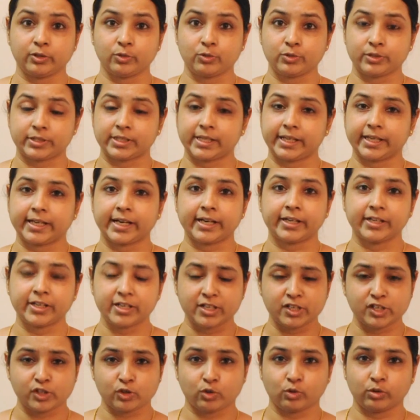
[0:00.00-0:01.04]
used like head
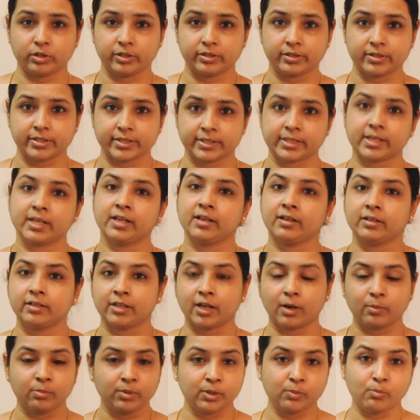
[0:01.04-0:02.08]
and shoulders,
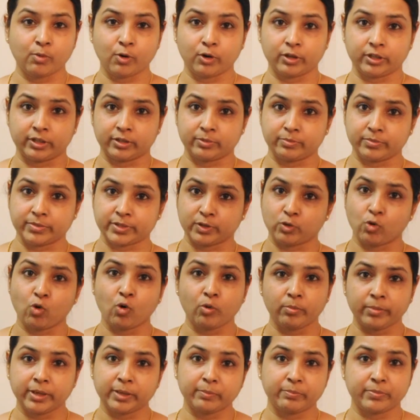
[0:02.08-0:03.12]
double bottoms,
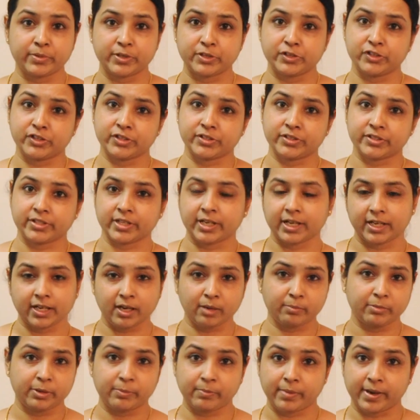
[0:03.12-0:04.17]
homing pigeons,
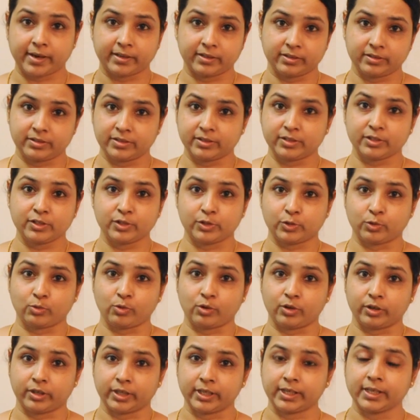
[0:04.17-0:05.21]
harami patterns, and so
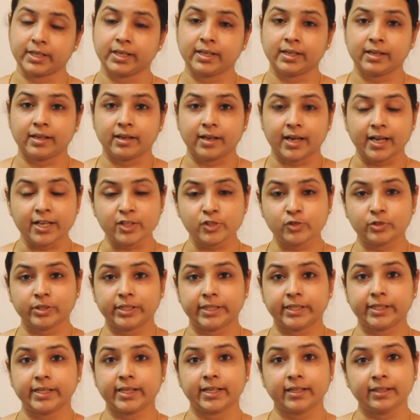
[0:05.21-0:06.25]
on.
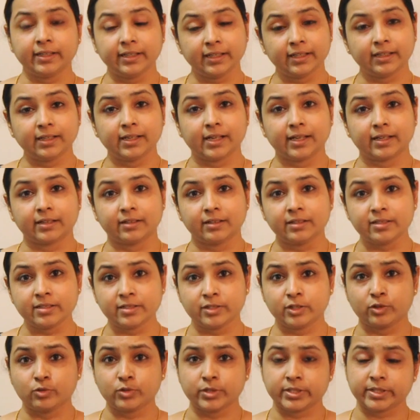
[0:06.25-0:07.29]
Actually, technical
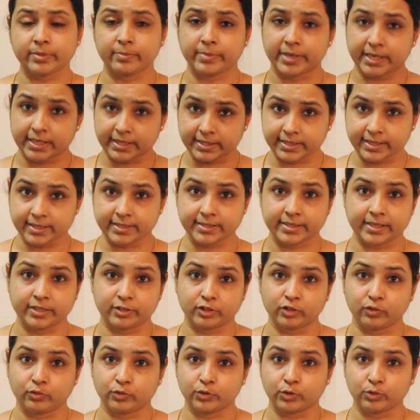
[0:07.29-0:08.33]
analysts use a basic
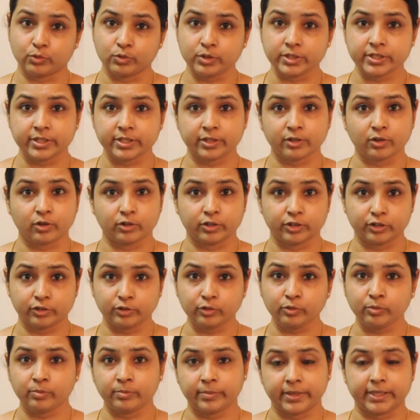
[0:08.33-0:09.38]
set of tools in order
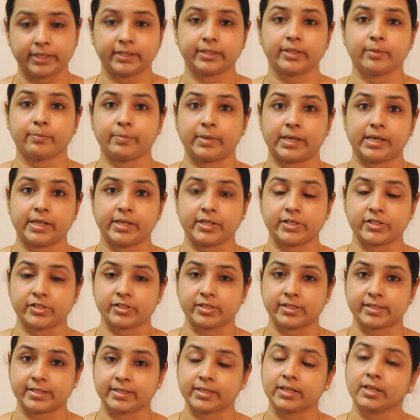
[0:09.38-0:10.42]
to make their
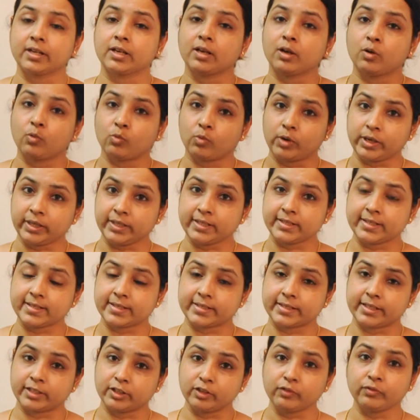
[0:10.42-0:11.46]
predictions. One is a
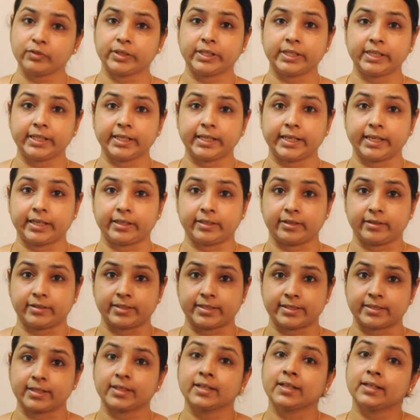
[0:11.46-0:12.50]
set of
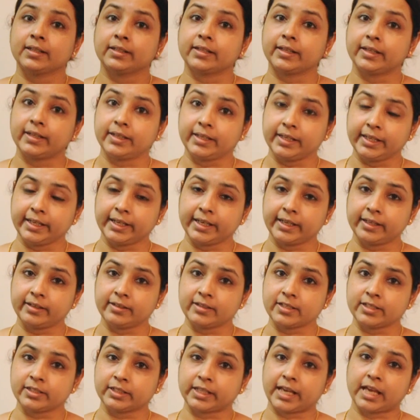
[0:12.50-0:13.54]
indicators. The
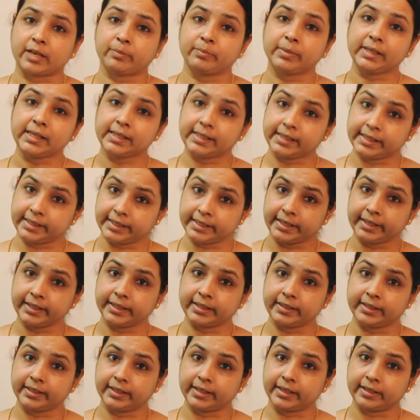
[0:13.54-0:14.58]
indicators can be leading
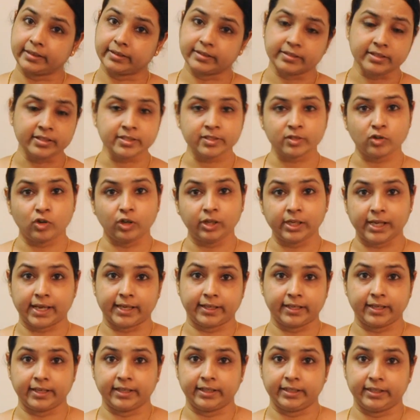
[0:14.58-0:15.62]
indicators or
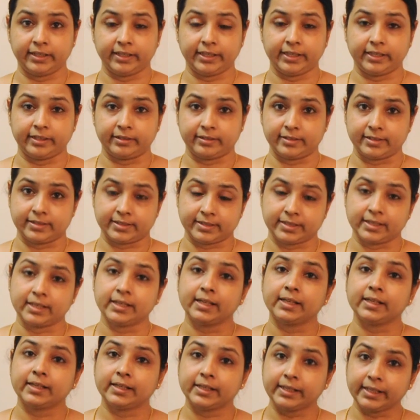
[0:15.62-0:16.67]
lagging indicators.
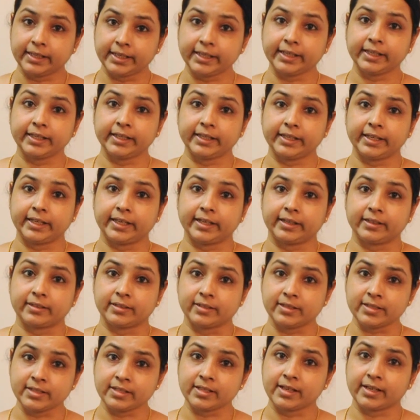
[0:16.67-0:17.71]
Leading
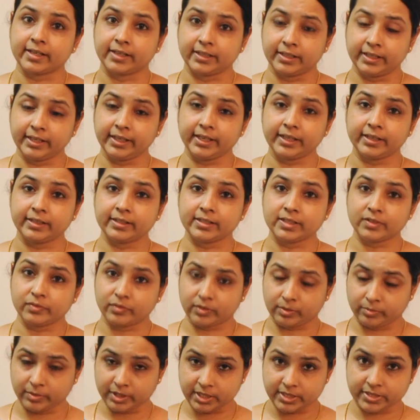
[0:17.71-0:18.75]
indicators are indicators
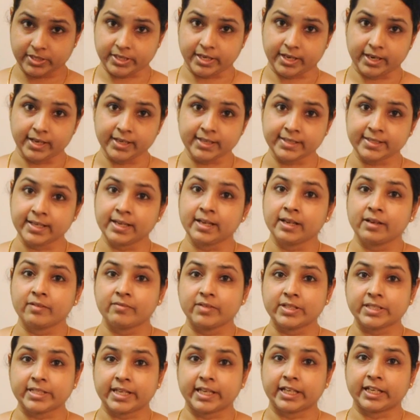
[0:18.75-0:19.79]
from the charts
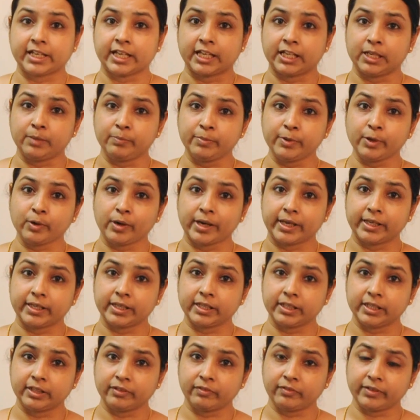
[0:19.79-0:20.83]
which can help you
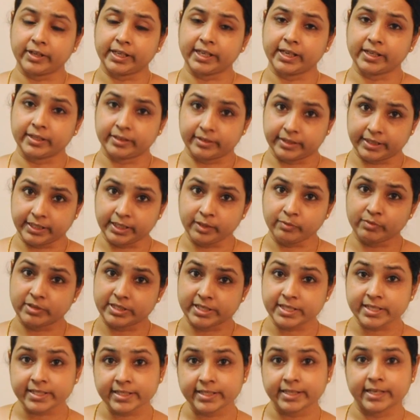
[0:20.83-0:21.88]
identify a trend
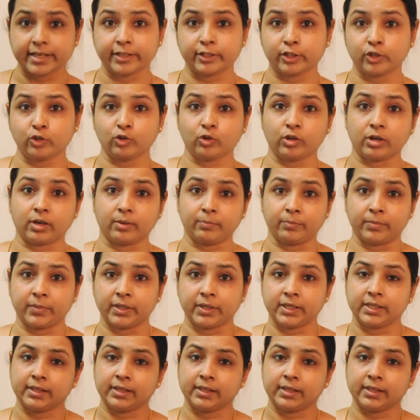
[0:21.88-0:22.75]
which is yet to come.